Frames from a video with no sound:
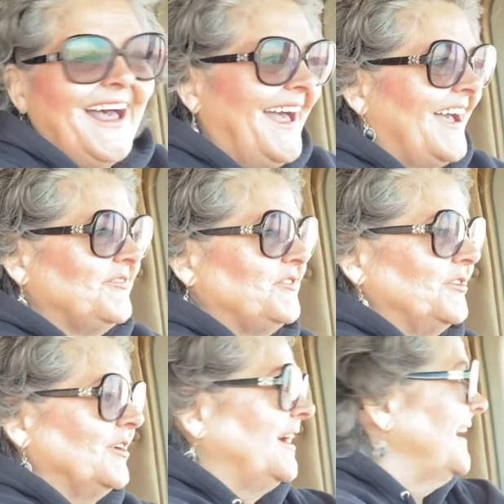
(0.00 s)

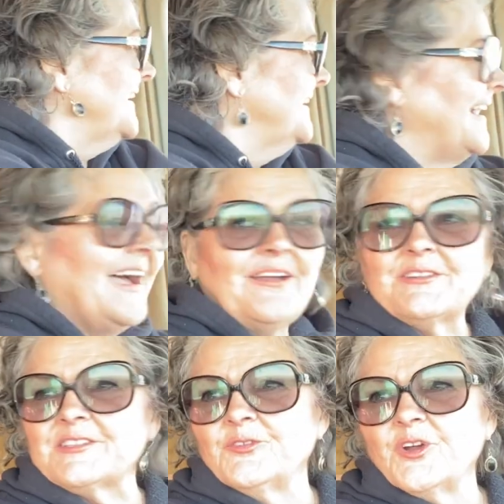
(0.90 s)
After, I was
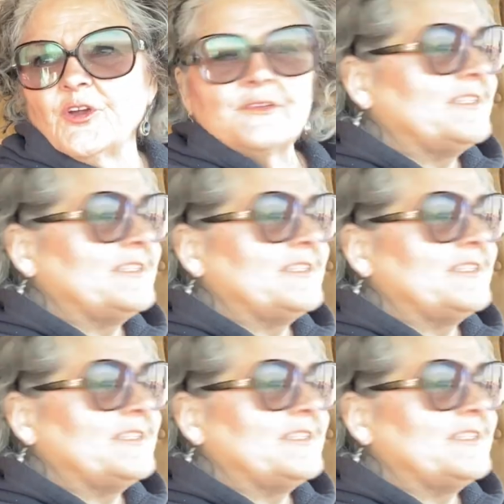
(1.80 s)
so nervous